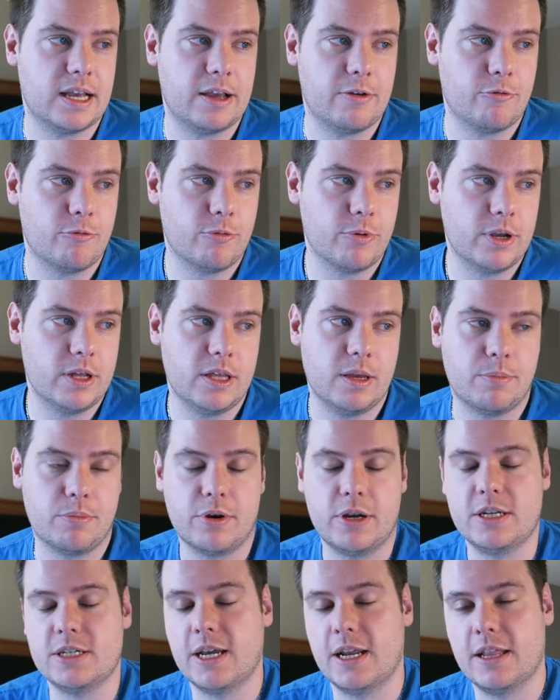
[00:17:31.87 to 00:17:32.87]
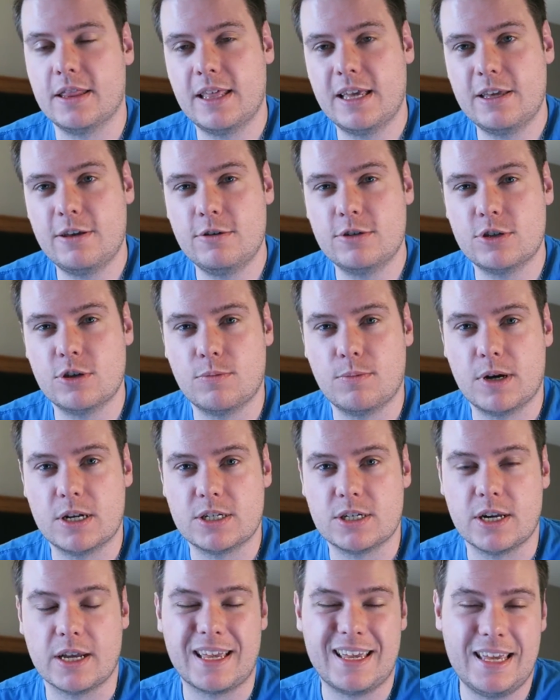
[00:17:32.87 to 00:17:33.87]
I really appreciate it. Thank you so
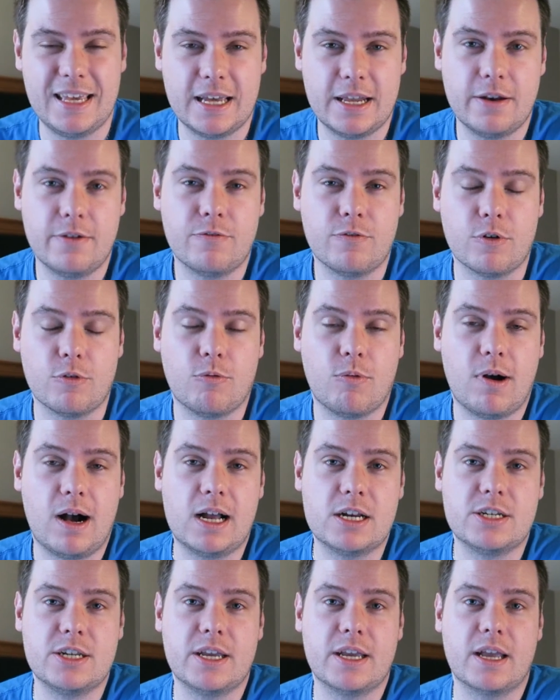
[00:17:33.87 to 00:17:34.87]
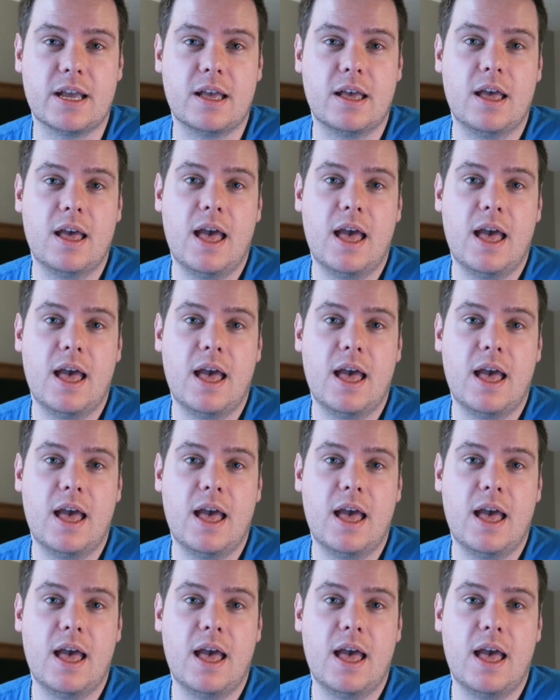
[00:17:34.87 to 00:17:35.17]
much again for watching,